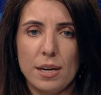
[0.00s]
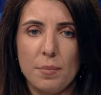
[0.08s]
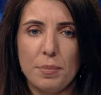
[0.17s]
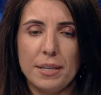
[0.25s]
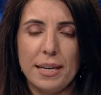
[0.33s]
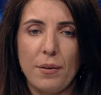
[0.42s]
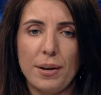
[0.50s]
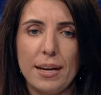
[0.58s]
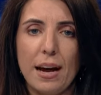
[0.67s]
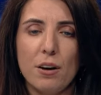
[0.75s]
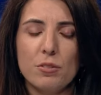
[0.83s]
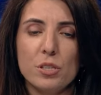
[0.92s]
uh, be carried
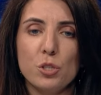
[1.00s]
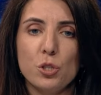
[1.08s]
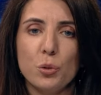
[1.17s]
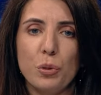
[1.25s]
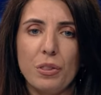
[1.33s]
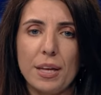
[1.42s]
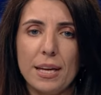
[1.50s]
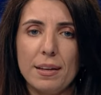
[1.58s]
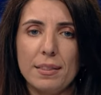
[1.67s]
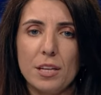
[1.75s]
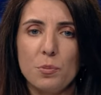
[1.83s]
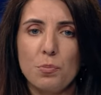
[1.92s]
out, do you
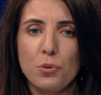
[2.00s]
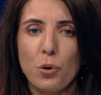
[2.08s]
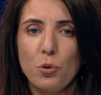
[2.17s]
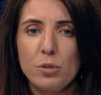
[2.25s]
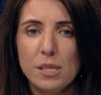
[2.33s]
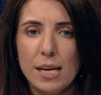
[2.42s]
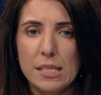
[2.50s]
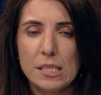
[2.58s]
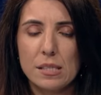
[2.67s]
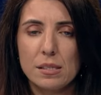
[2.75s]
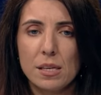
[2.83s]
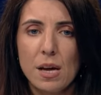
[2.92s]
think that
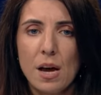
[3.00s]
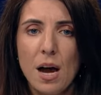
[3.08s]
protests